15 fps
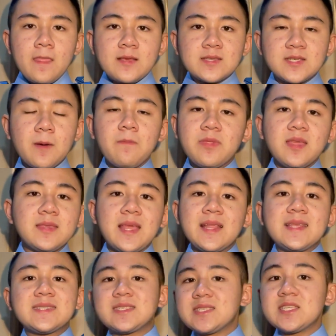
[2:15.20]
something that
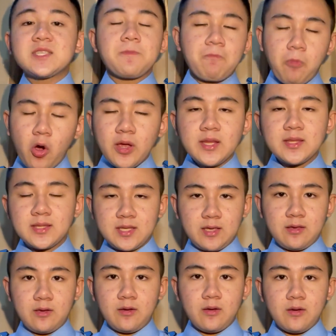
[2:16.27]
is
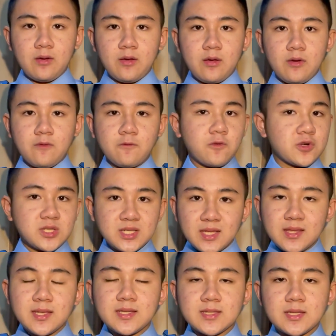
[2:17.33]
disappointing for
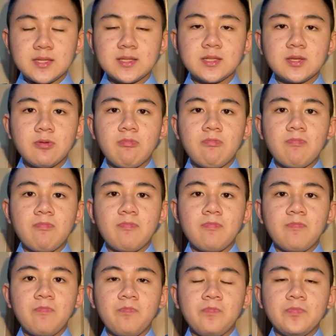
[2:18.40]
citizens.
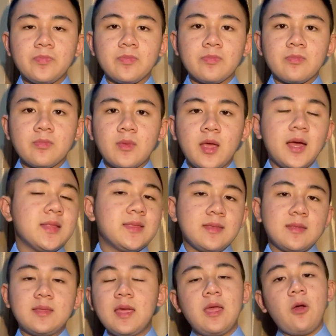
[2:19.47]

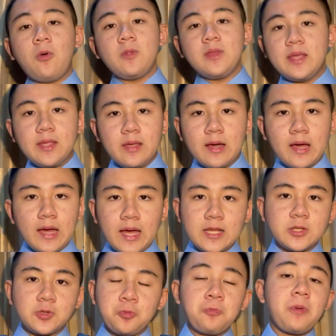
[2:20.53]
And they only
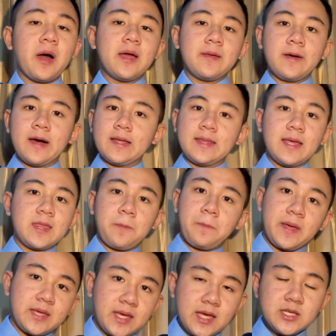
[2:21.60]
had to buy a data
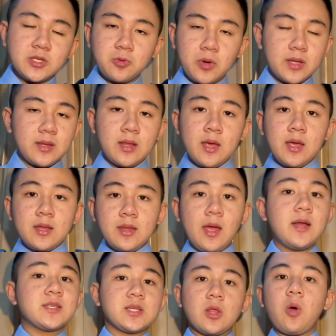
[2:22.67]
package when there
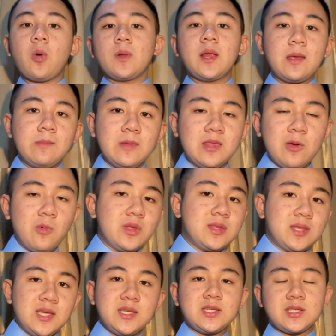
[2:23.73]
is an online meeting with
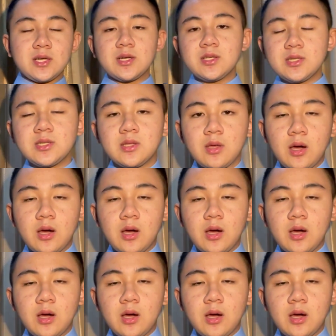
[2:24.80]
teachers,